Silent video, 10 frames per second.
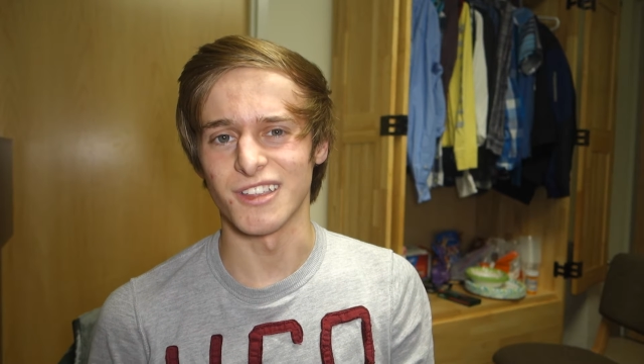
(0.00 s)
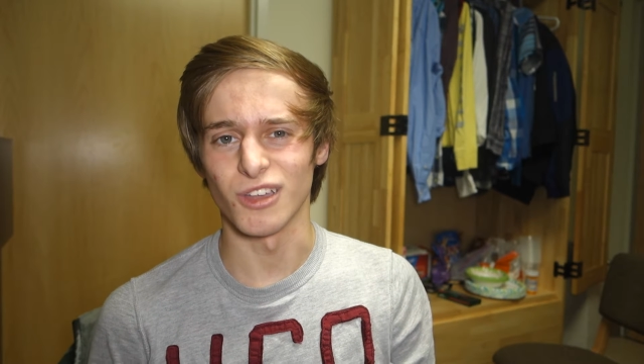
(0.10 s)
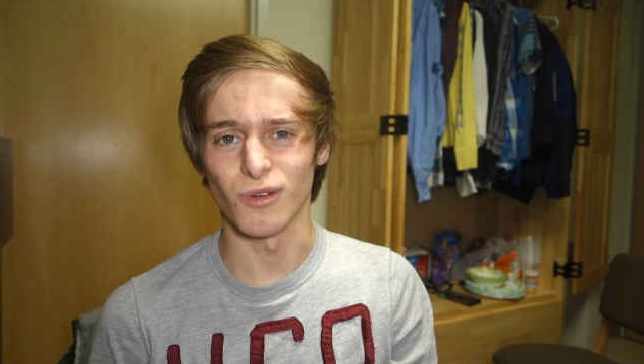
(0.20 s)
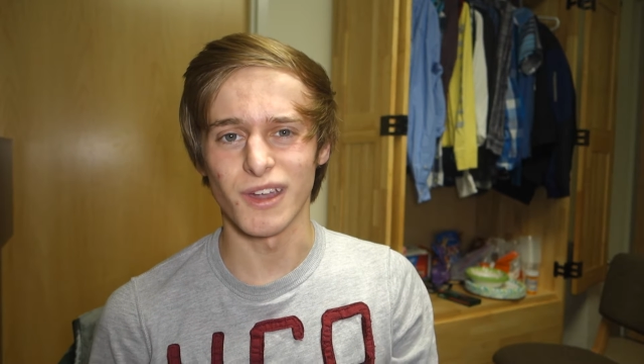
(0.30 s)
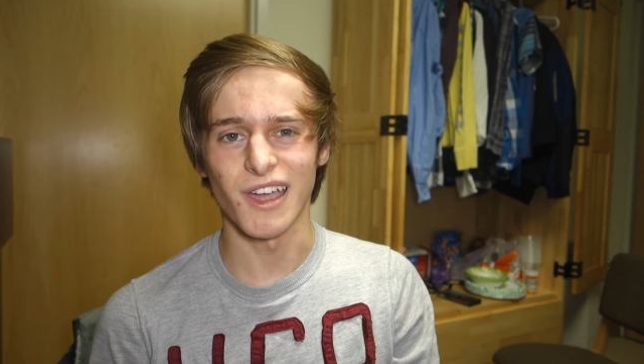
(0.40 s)
It's
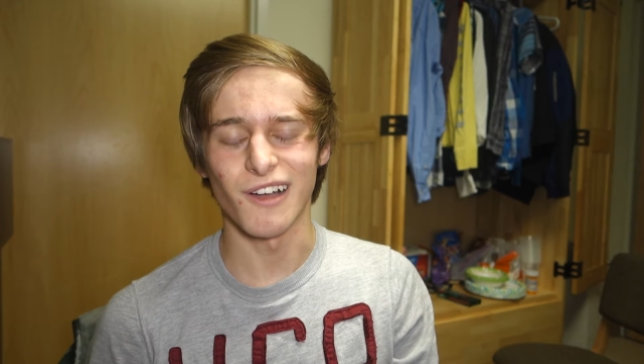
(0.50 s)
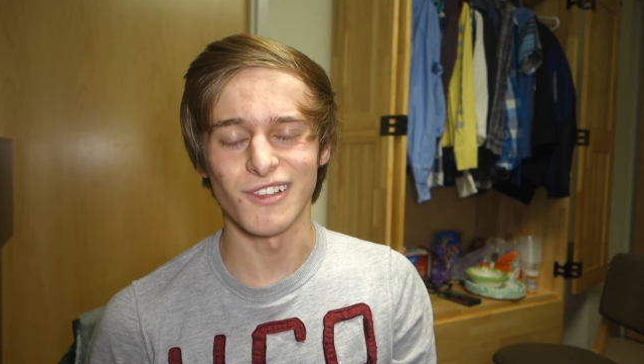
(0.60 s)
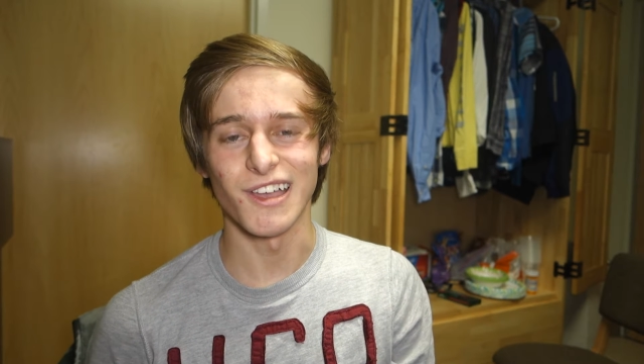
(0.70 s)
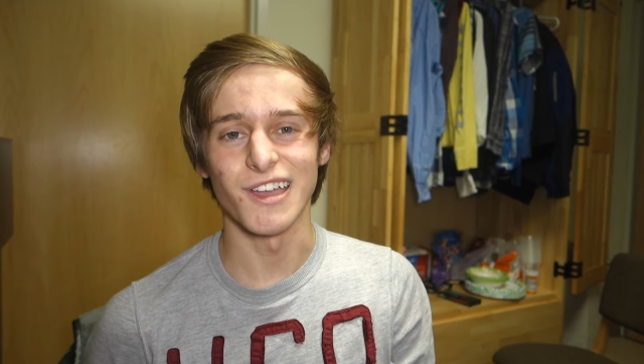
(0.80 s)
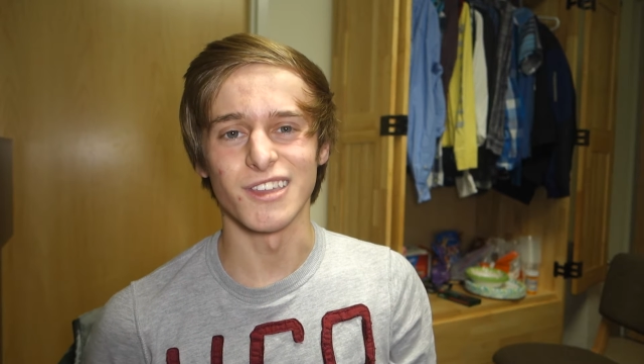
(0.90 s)
a great
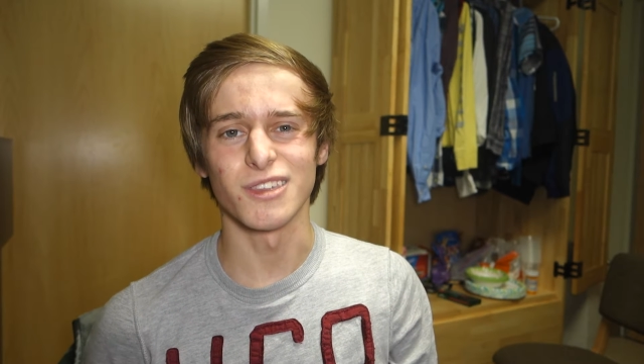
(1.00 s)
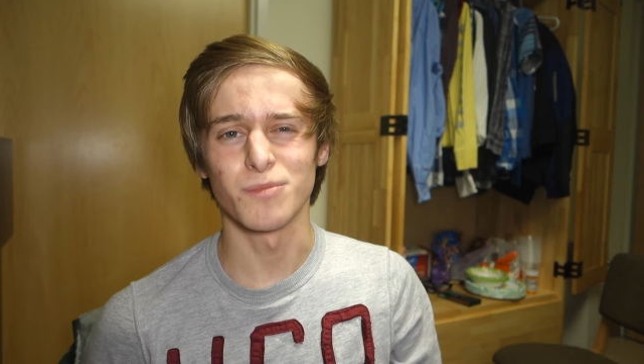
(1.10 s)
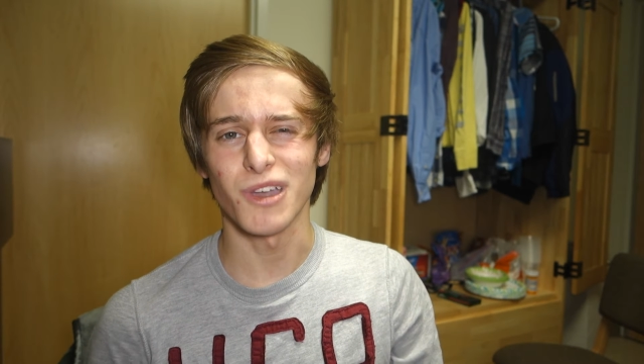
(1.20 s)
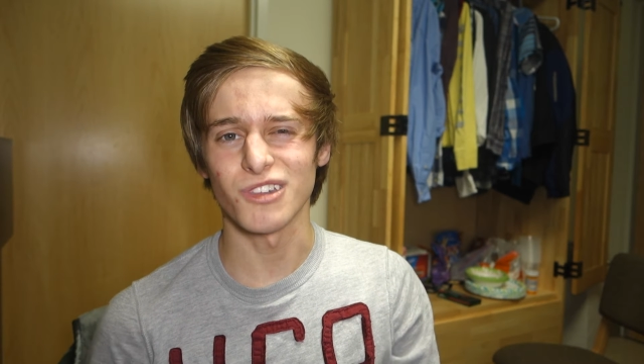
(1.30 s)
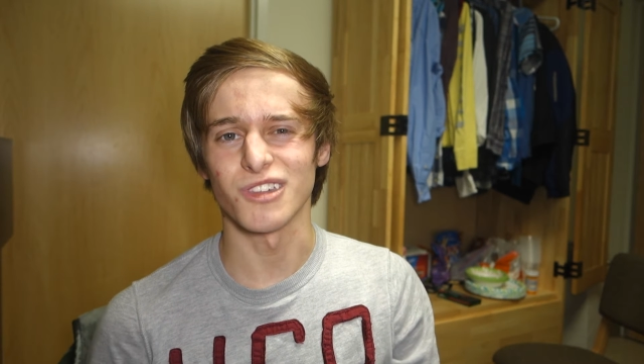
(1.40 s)
outlet,
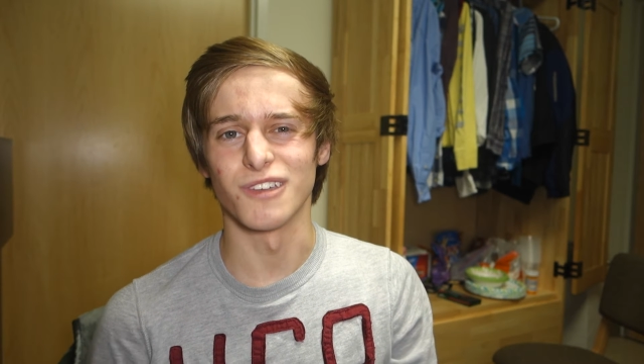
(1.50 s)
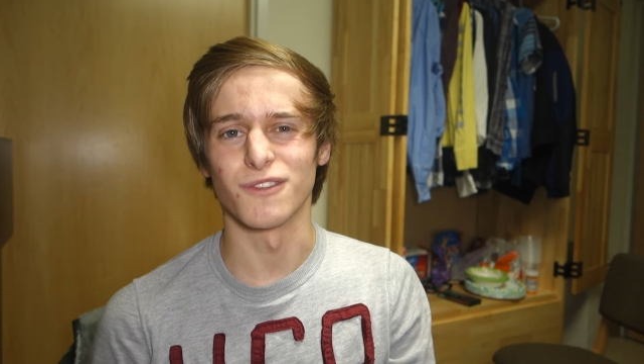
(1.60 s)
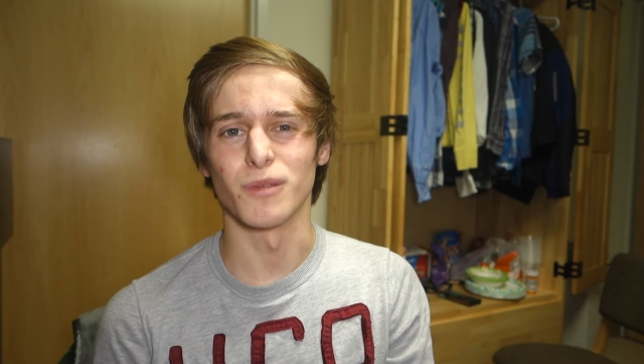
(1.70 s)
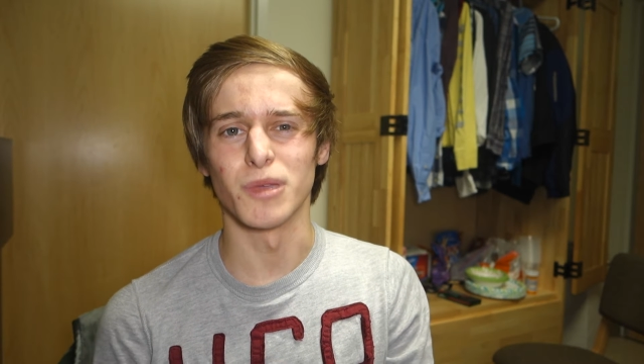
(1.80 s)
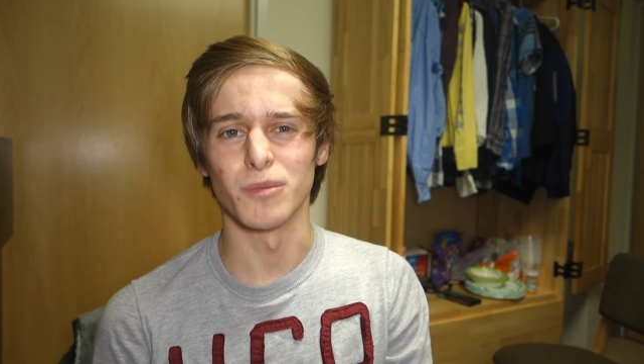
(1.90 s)
especially
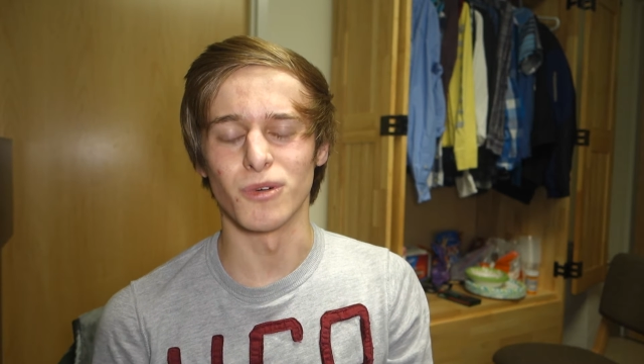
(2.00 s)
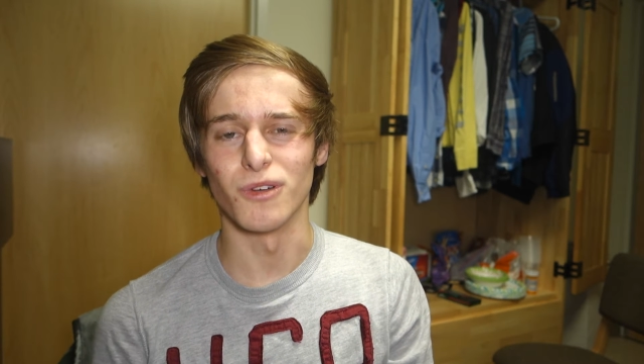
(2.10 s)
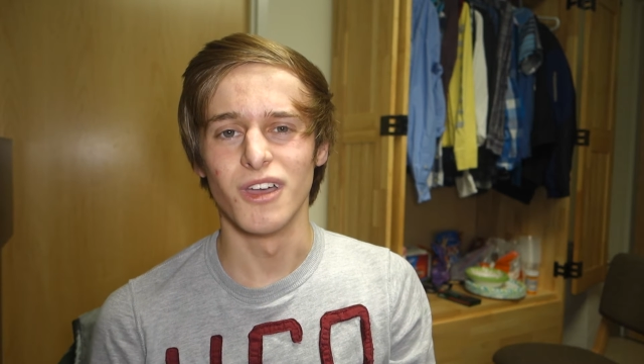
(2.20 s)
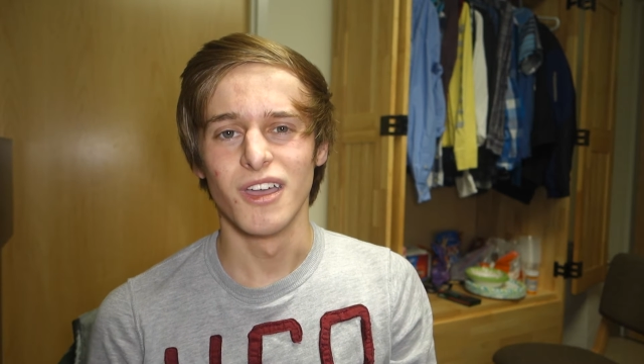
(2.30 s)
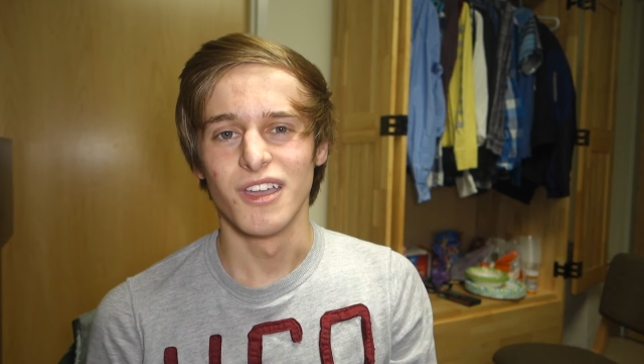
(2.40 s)
for people